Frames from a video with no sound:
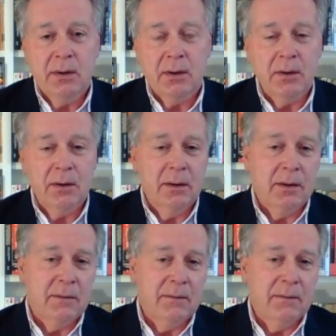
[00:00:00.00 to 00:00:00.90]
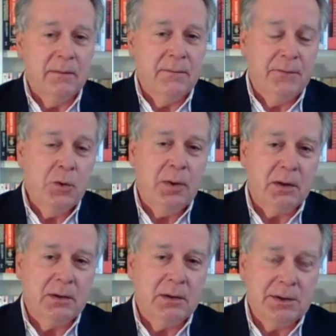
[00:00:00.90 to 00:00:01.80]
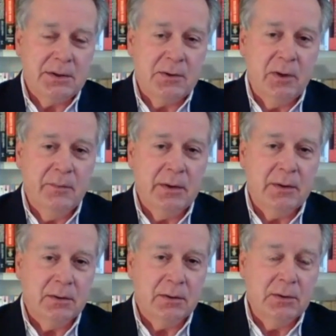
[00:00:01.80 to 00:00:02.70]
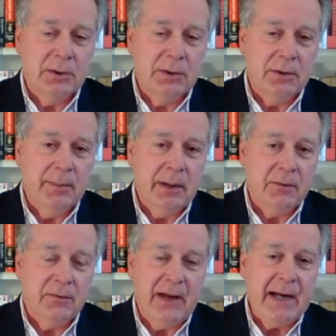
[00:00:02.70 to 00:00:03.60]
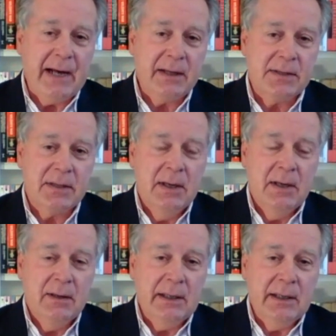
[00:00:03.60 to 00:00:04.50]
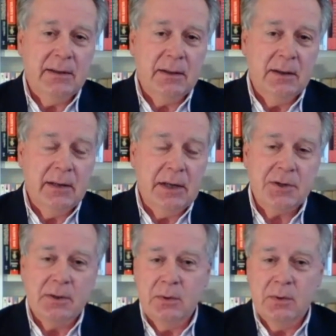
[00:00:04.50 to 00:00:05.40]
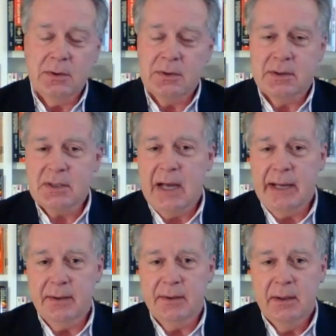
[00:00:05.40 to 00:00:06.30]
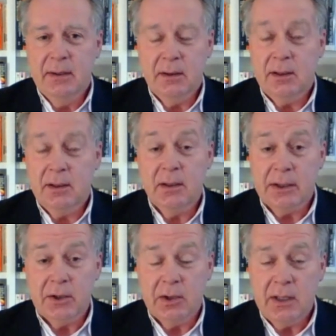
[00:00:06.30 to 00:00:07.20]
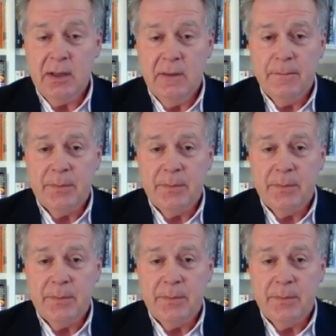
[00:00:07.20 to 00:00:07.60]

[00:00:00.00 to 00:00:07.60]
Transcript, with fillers: There are uh, few politicians who have been deluded about the facts that the election was decided uh, clearly.